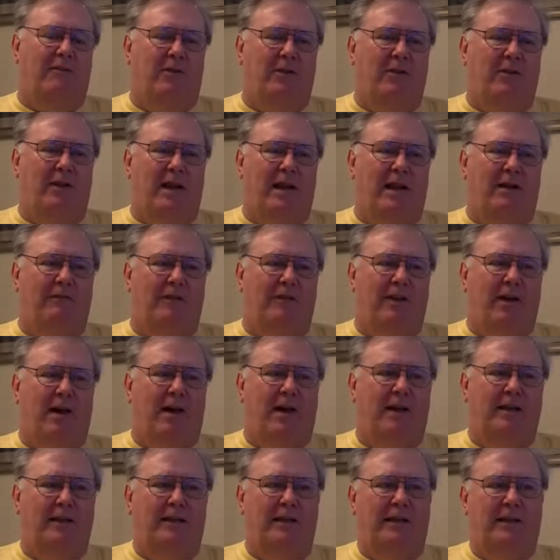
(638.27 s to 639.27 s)
that I've
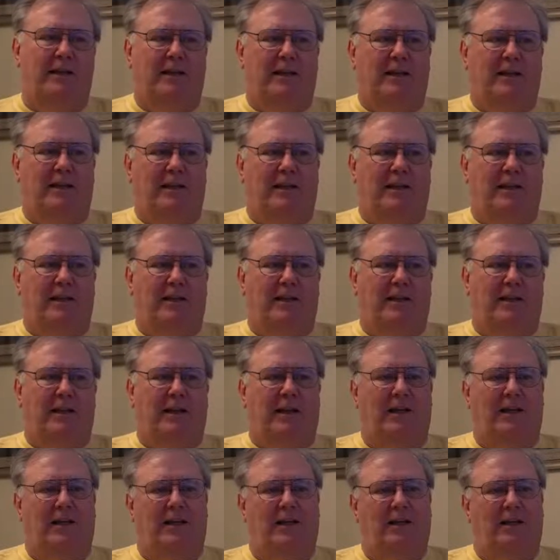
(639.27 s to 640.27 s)
got,
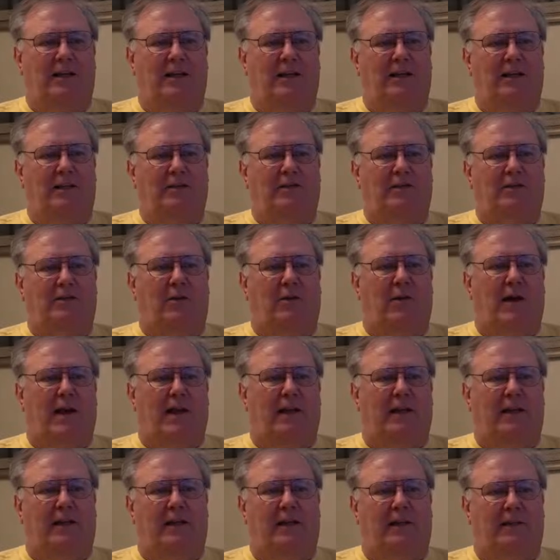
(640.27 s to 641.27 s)
so I
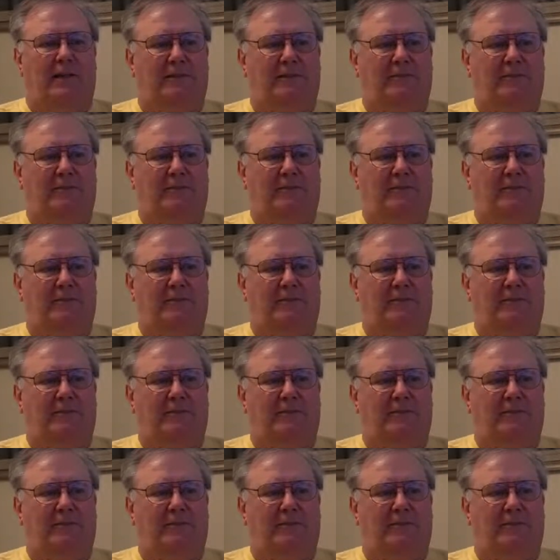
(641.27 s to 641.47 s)
can